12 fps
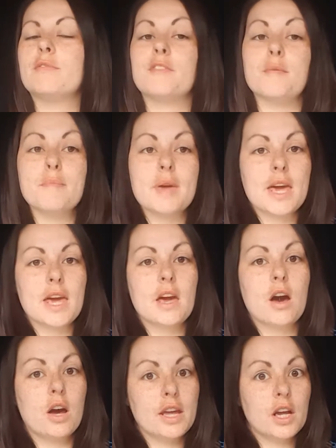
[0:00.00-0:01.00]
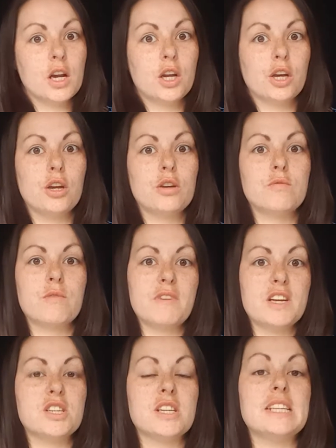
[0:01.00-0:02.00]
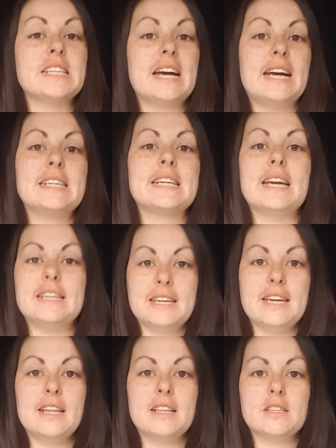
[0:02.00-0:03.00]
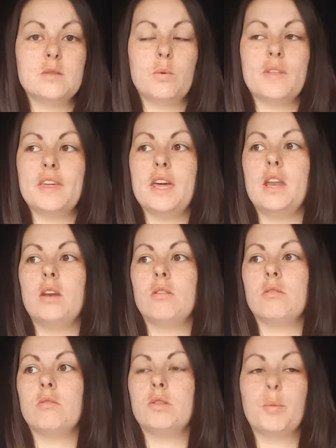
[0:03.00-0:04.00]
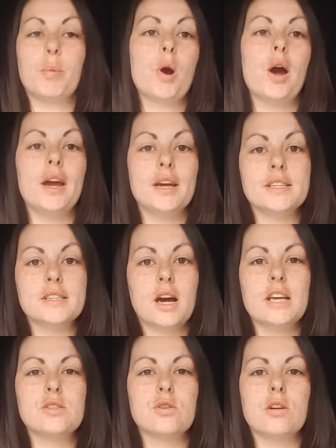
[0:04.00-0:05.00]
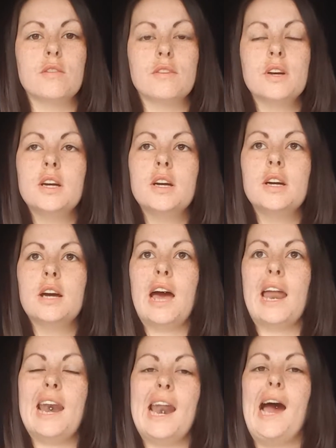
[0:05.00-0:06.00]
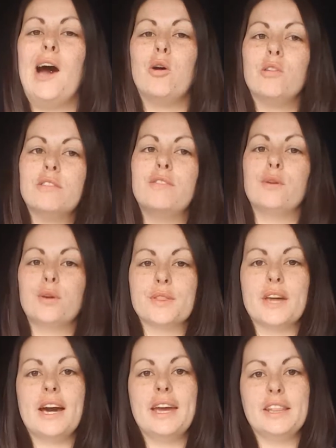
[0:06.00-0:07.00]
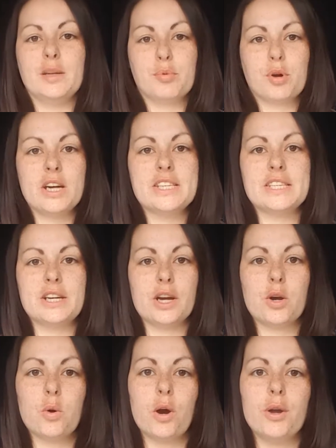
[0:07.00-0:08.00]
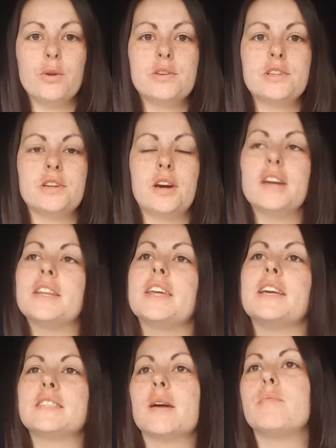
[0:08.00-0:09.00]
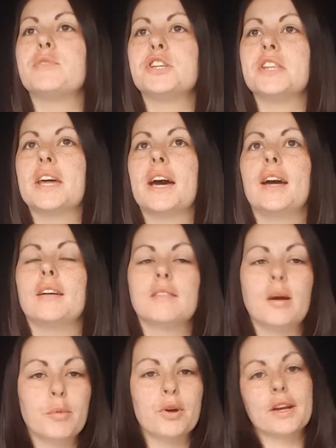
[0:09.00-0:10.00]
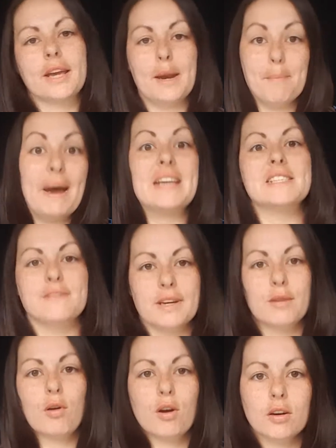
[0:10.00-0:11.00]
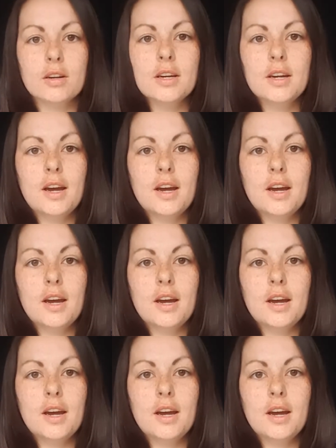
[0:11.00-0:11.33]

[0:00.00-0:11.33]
For me, I include revisions and edits within the price. I sort of allow for that in the price that I quote, under the assumption that I'm not going to get it massively wrong.